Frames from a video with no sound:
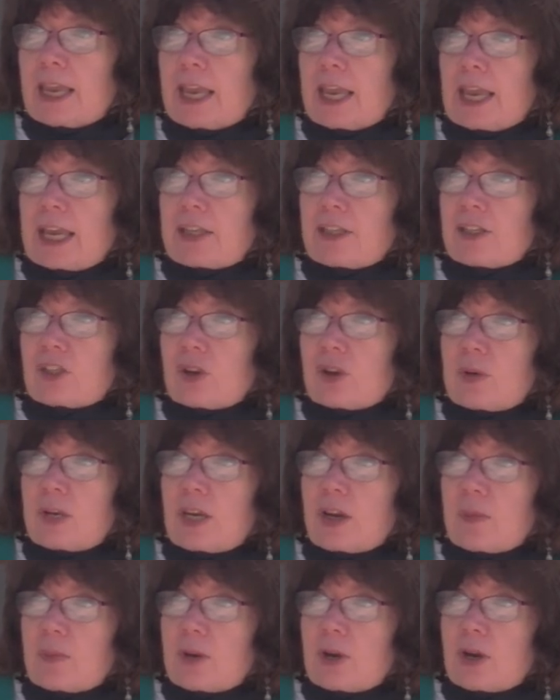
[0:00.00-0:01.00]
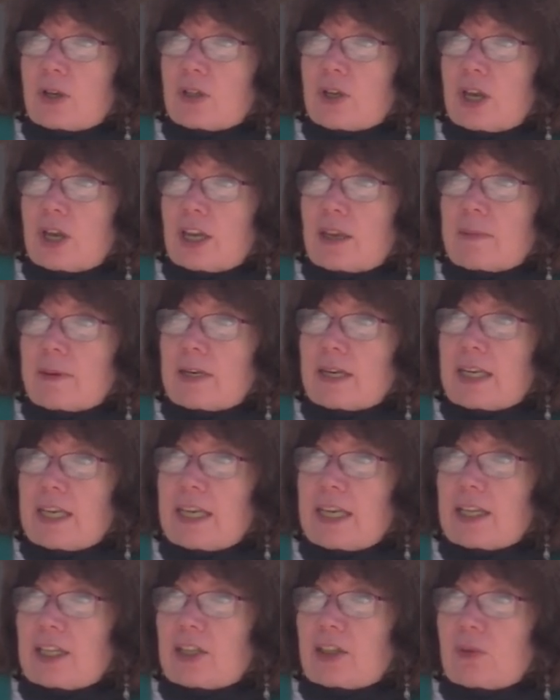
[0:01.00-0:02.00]
And so here we are talking about
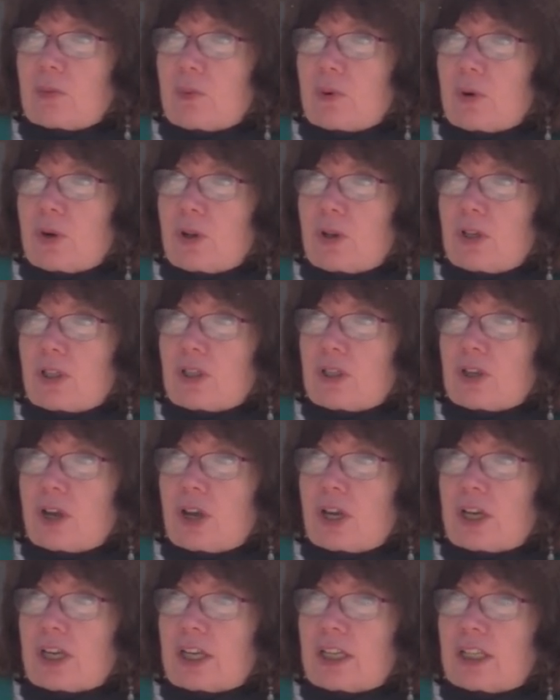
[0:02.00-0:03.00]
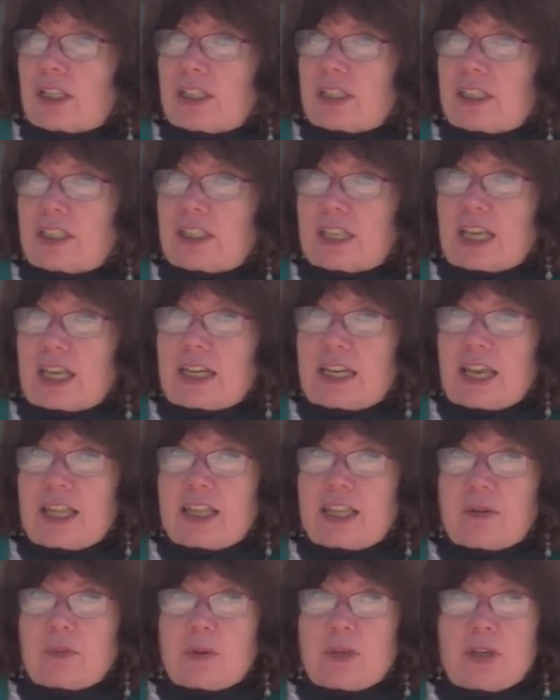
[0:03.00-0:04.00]
healing the world on a Sunday
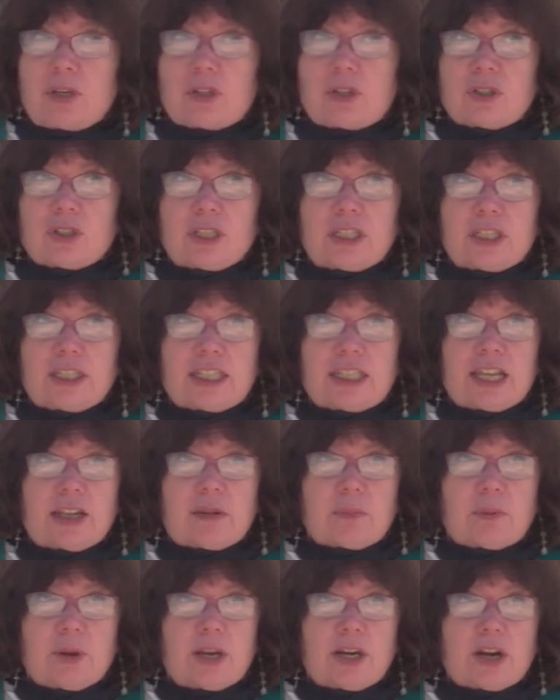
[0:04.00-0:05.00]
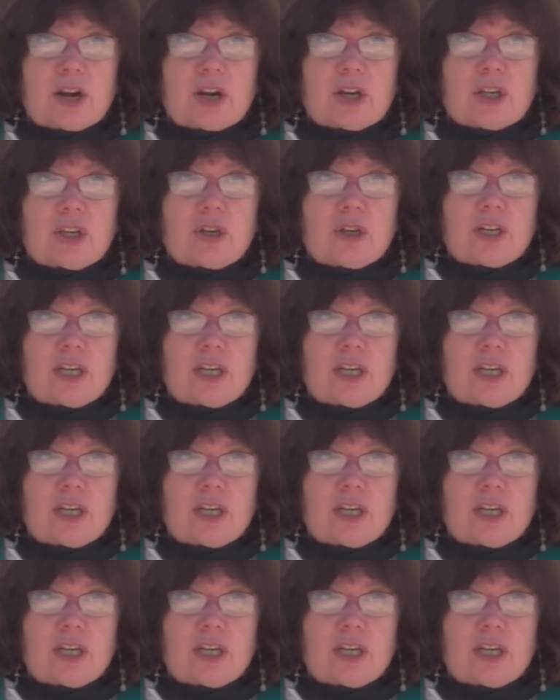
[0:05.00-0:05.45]
that we usually celebrate our unity